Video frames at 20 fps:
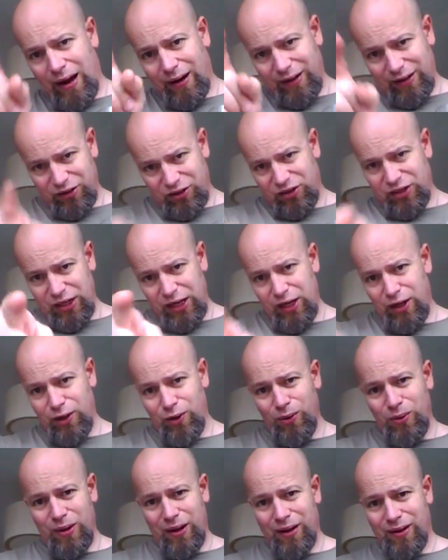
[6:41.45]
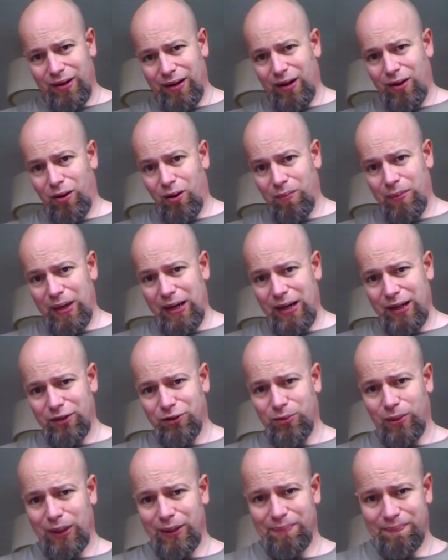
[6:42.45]
And I'll see you on my
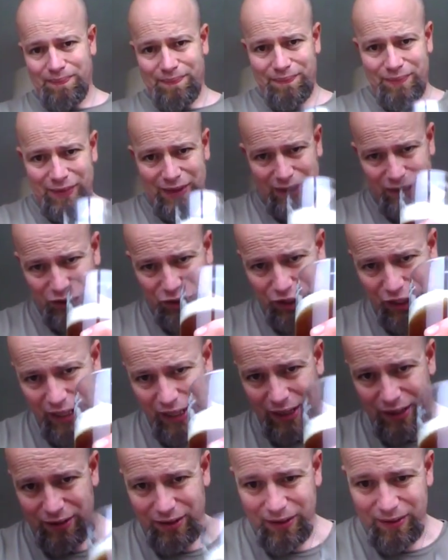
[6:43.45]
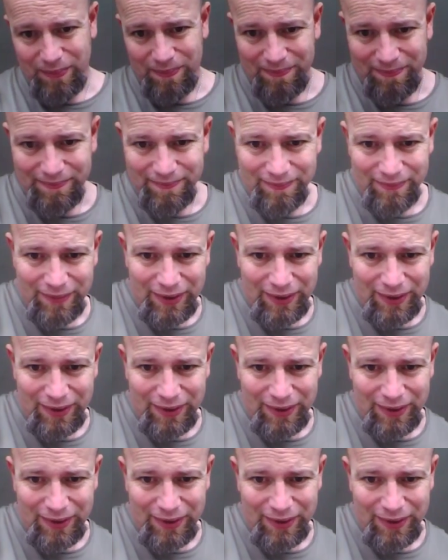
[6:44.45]
next one. Cheers.